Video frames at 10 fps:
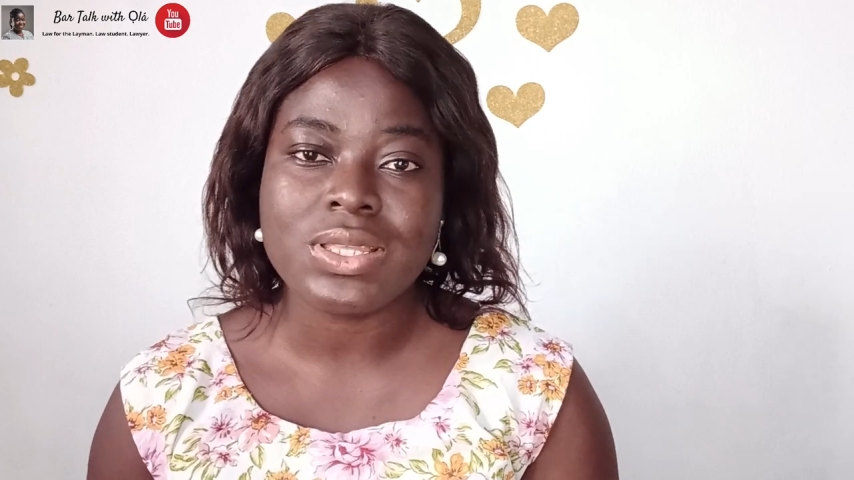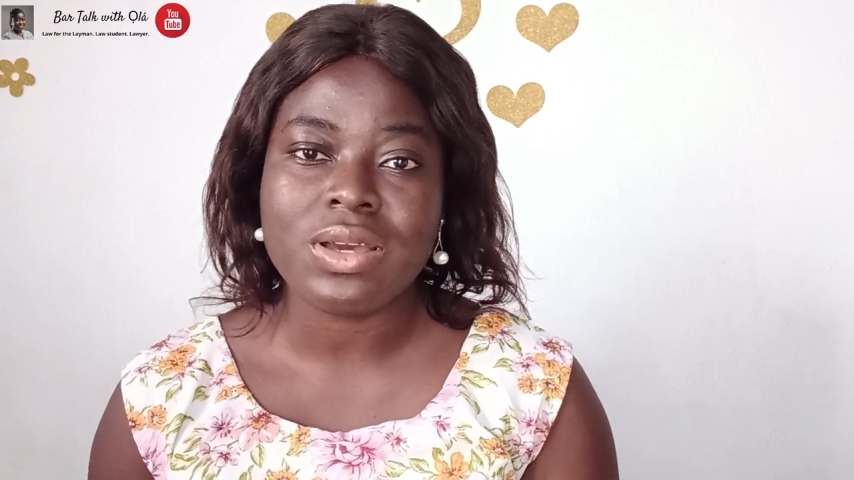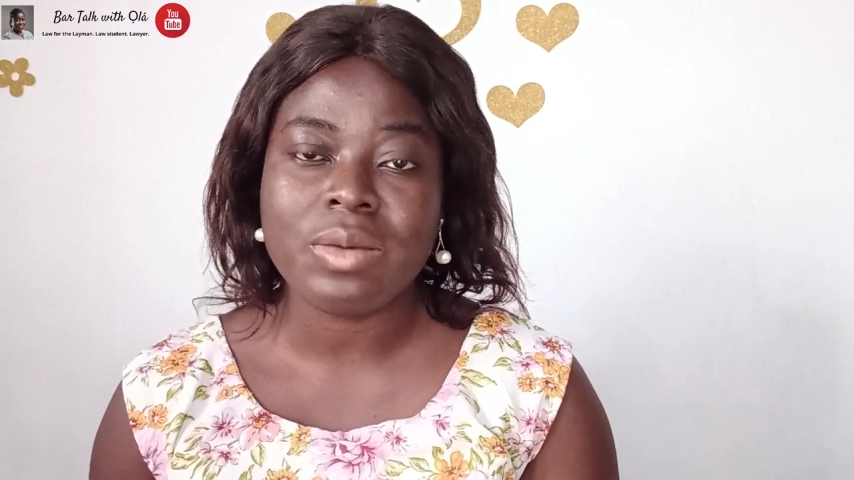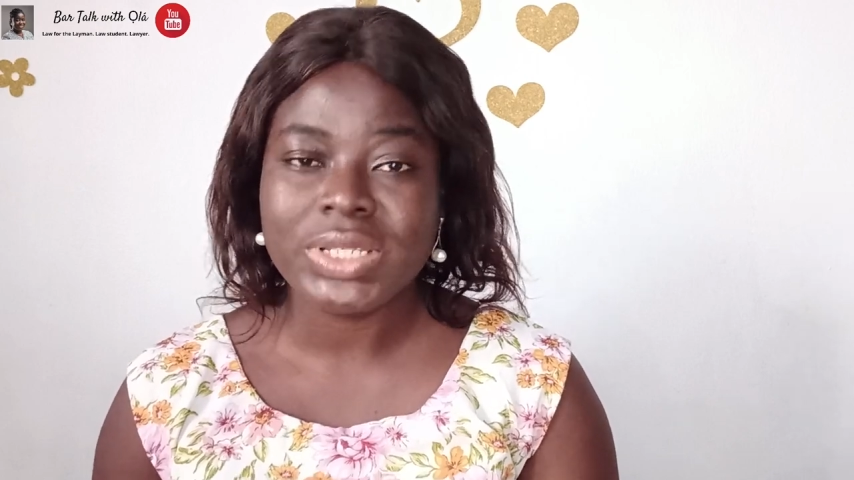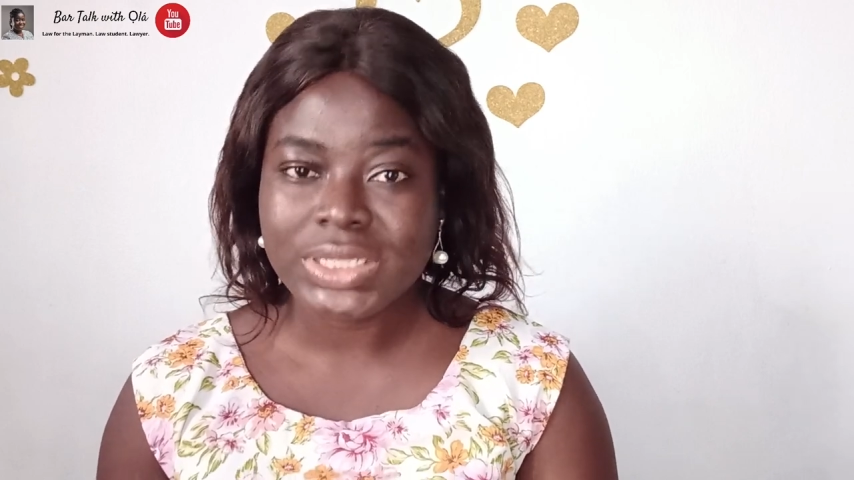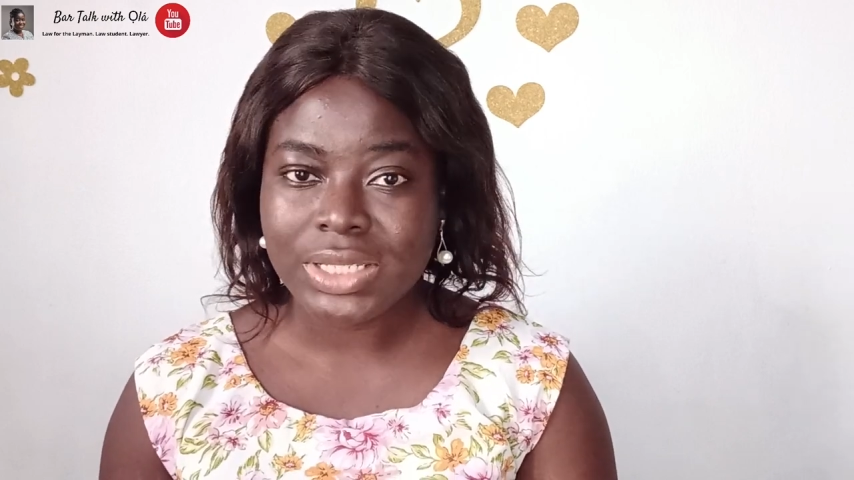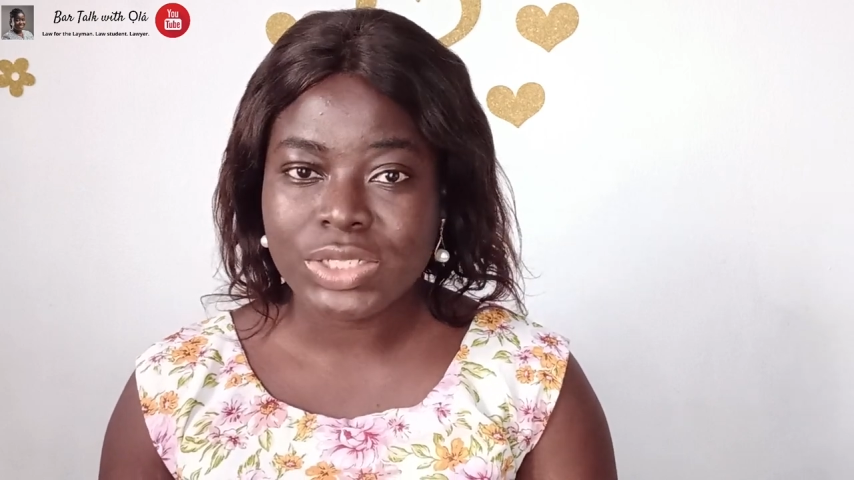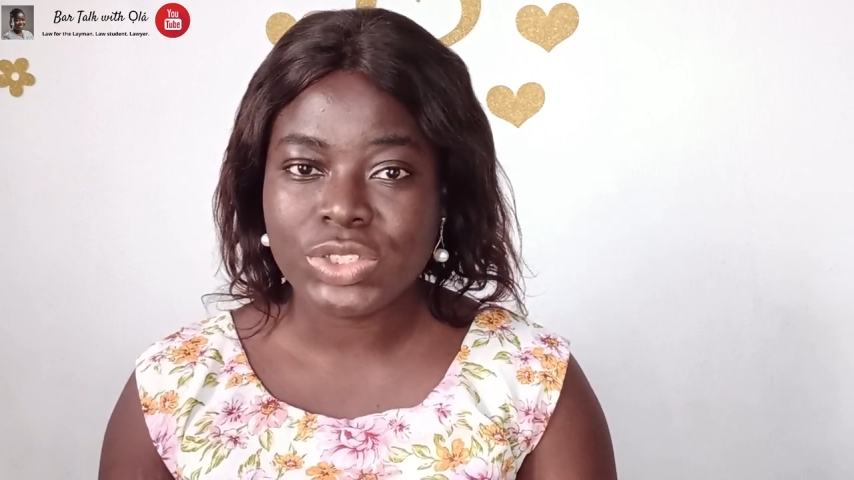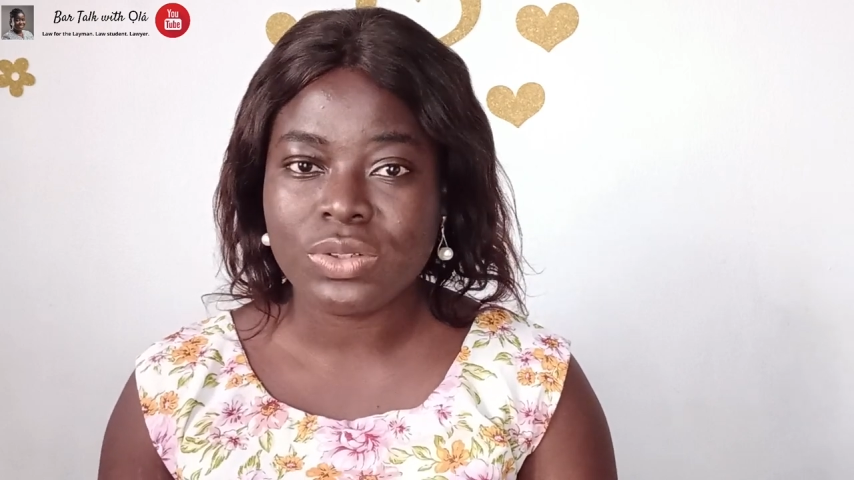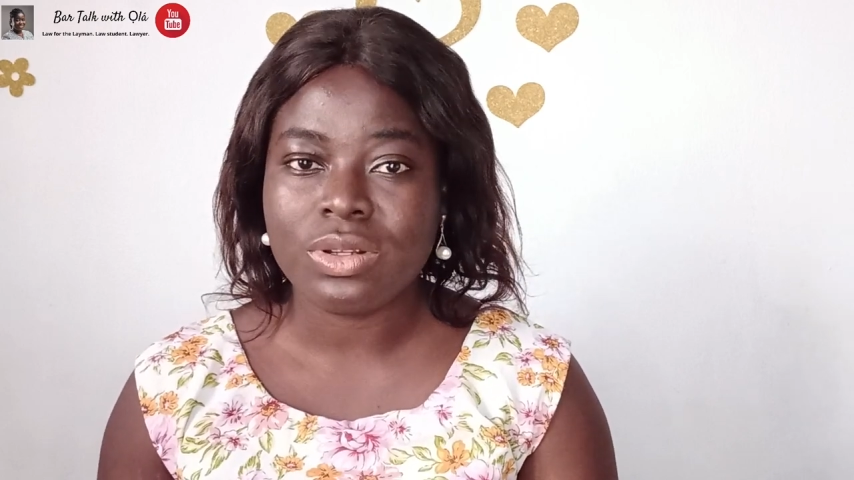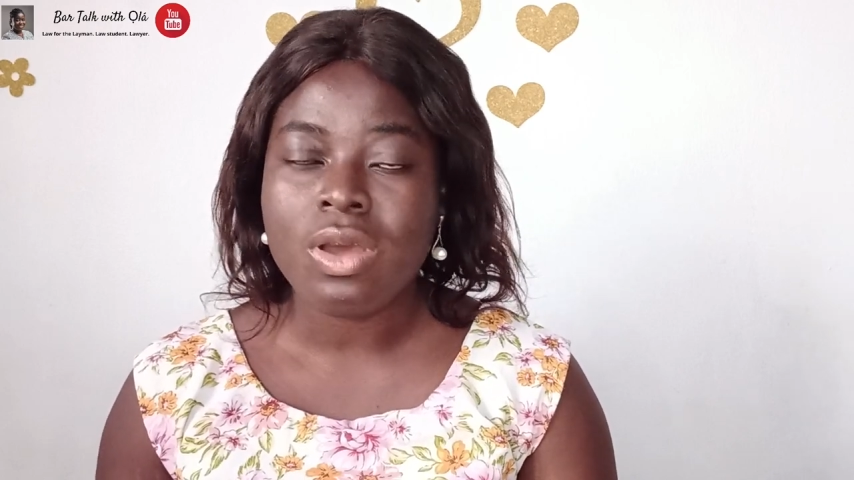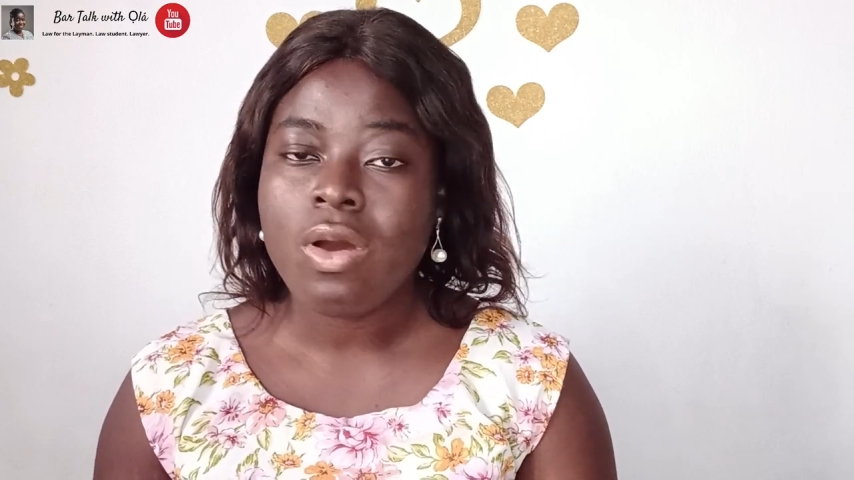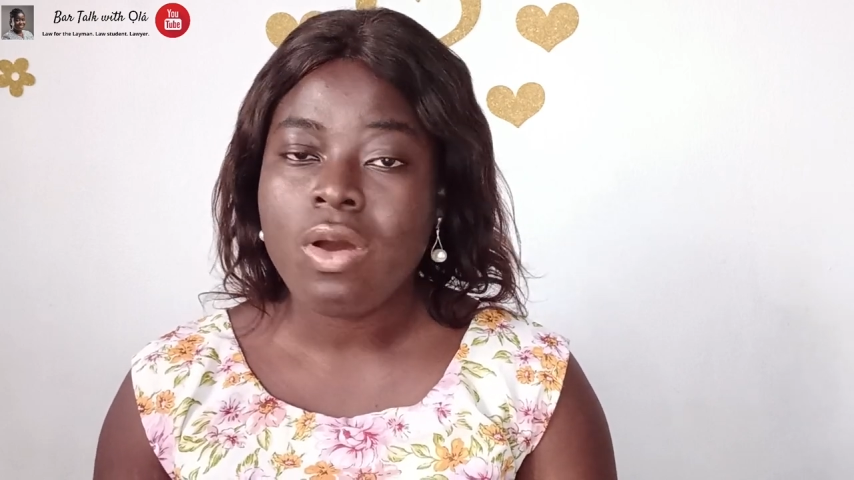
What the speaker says: in the comment section,